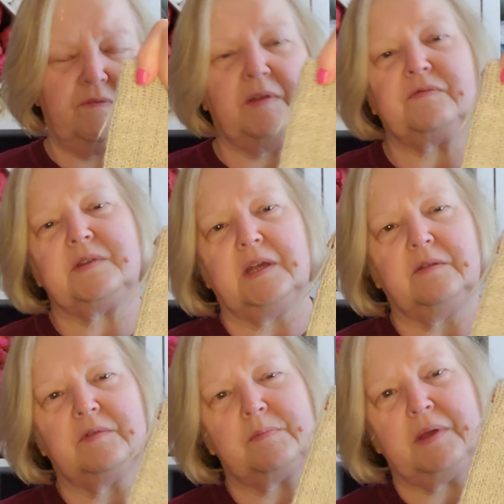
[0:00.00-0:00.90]

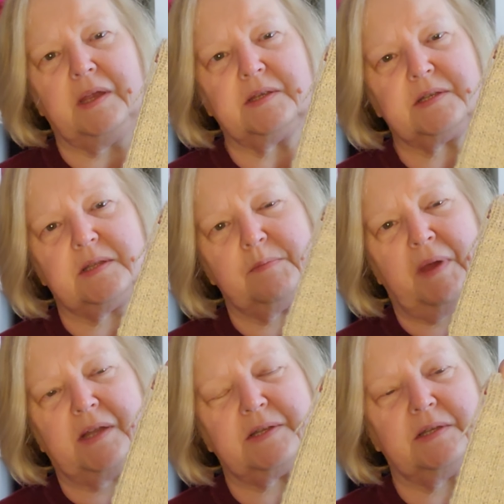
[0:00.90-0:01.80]
15 repeats of the
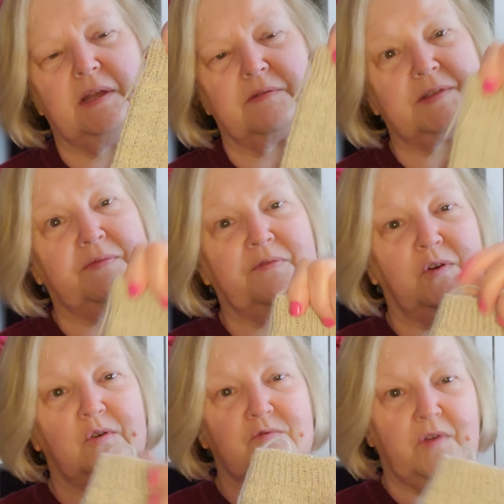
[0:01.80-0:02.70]
pattern. Now it's a
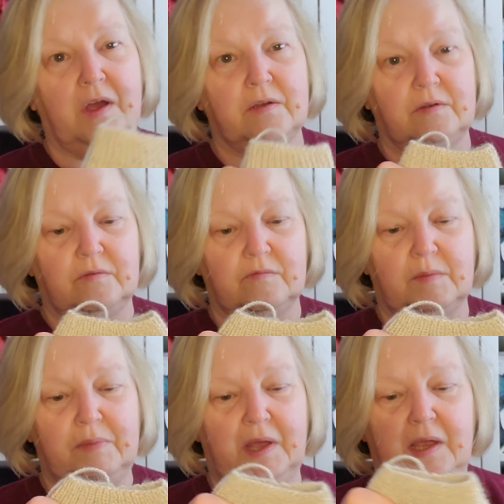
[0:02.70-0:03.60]
4-row
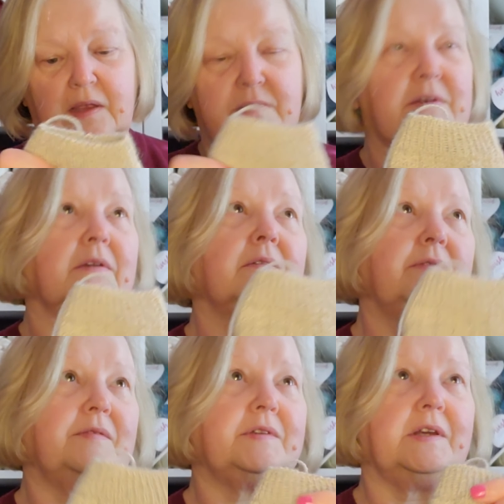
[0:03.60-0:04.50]
repeat, so
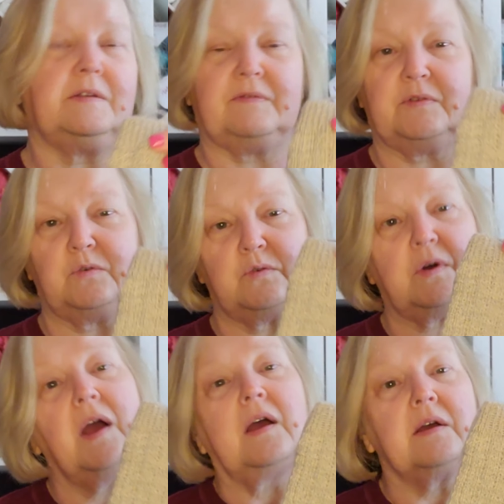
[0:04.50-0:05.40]
15 for
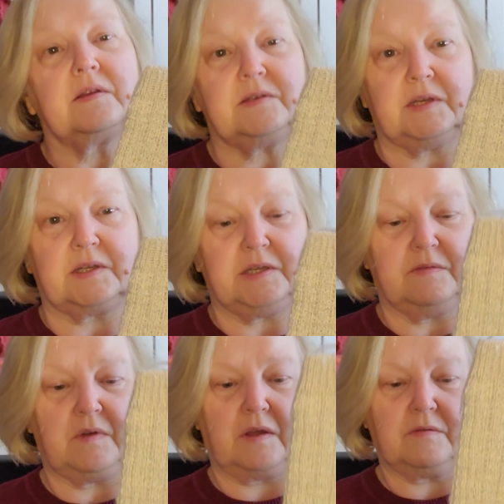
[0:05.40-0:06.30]
60
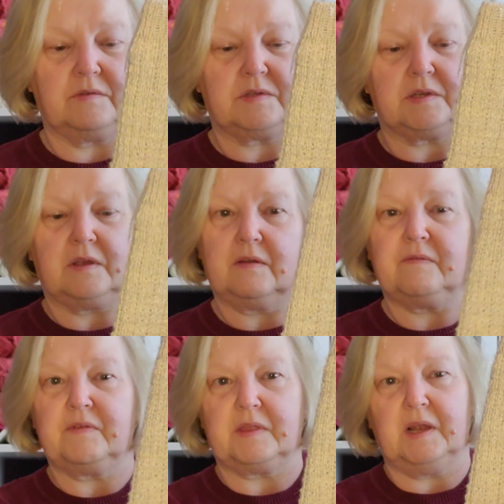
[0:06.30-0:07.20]
rows
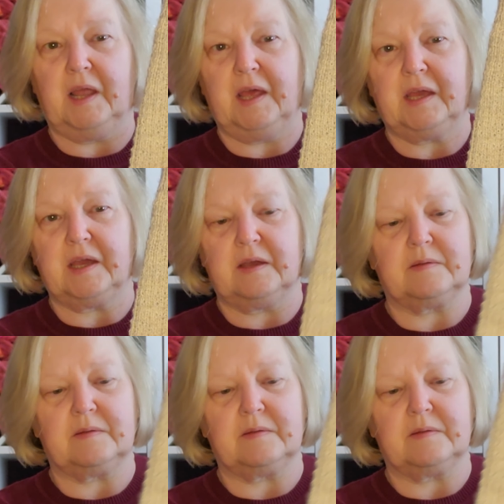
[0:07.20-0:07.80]
for the leg.